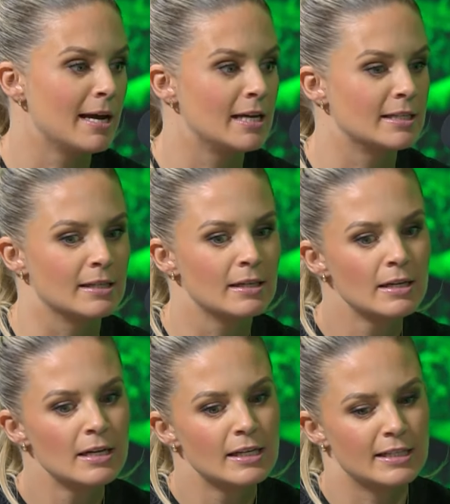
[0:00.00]
mares and
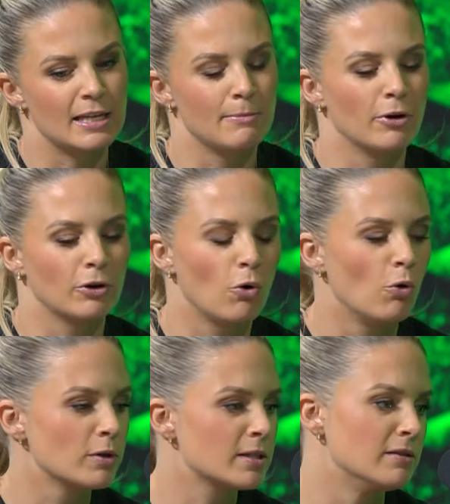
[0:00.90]
set them on a
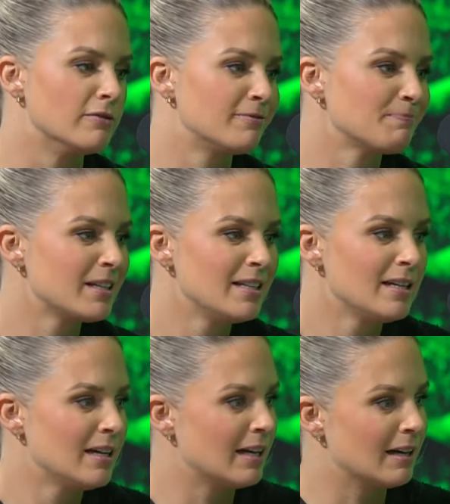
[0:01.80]
course of
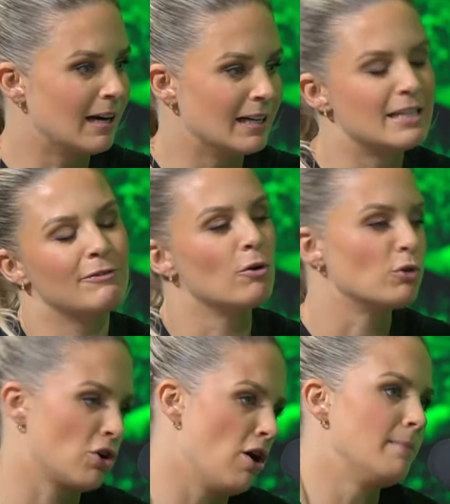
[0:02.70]

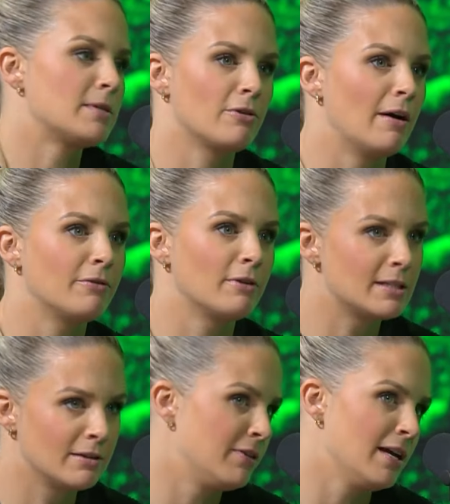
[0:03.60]
difficult times throughout the
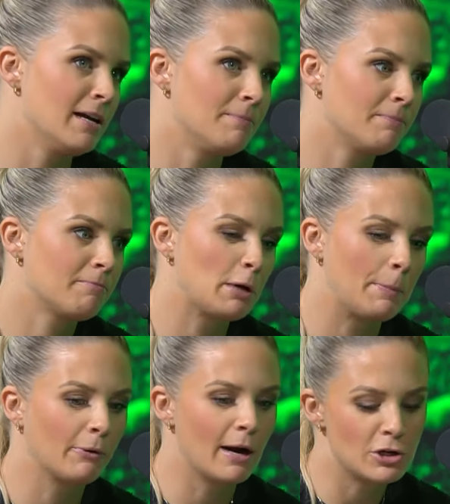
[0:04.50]
rest of their
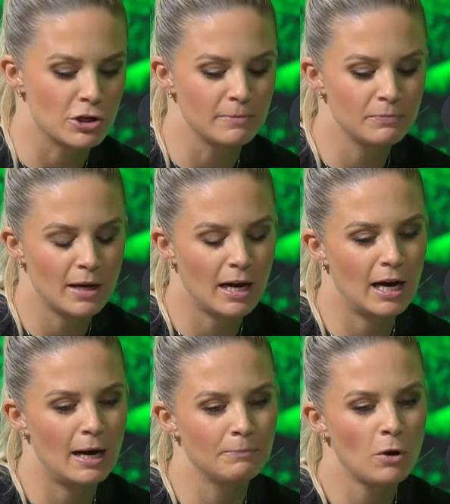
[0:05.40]
preparation.
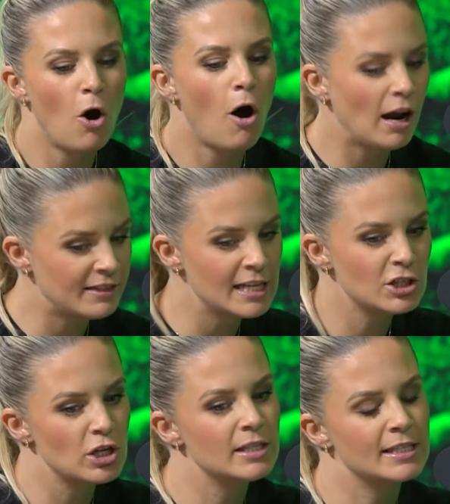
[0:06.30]
I think
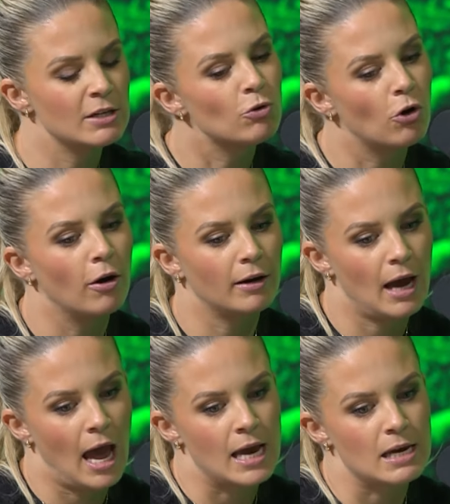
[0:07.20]
she's still got
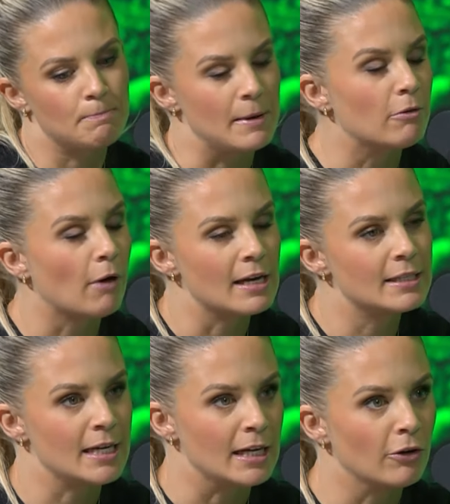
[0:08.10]
a big
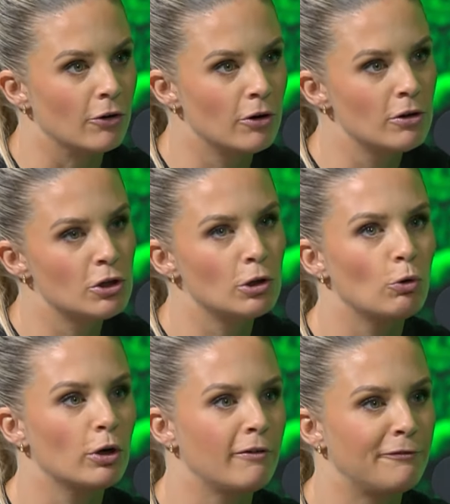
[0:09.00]
race in her. You
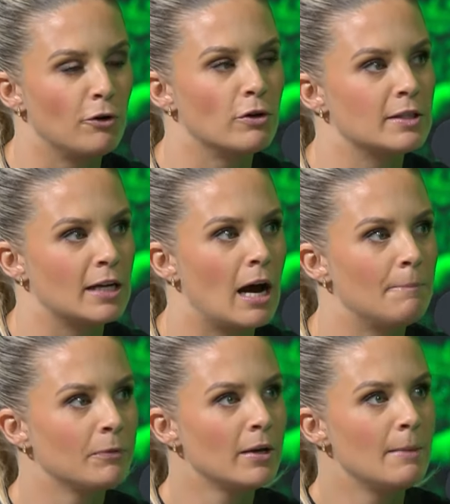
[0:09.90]
look at her first
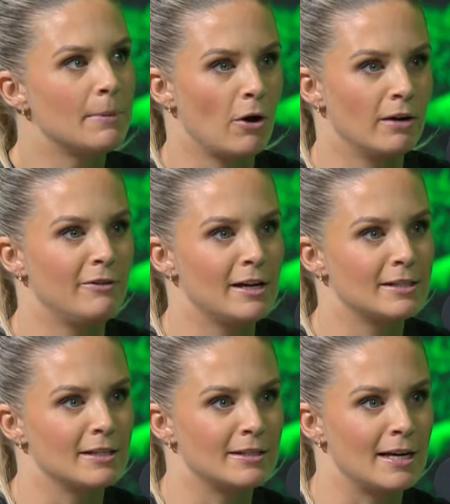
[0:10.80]
up behind Via
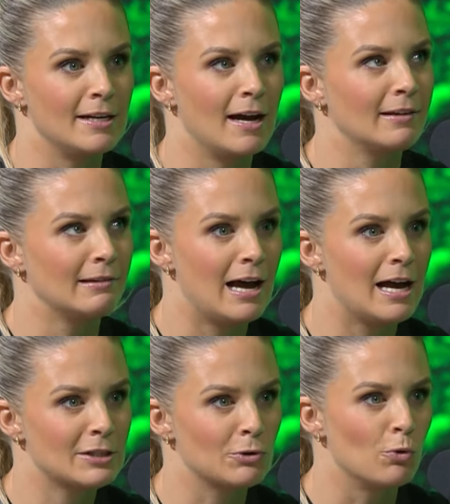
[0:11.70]
Sistina
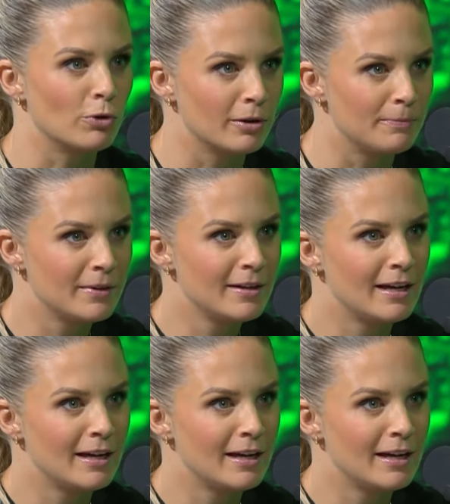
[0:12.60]
last autumn,